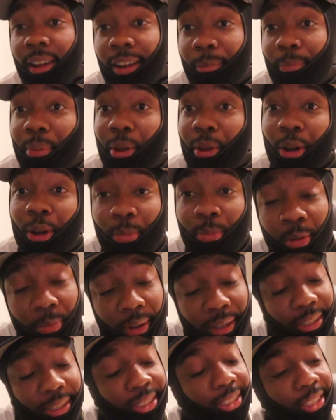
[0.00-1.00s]
of pepper on my
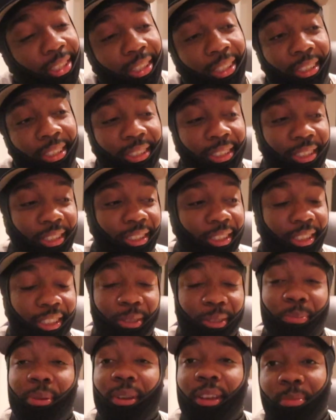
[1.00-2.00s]
shit because it's just
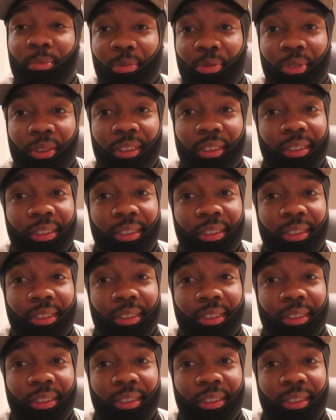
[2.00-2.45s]
peppery.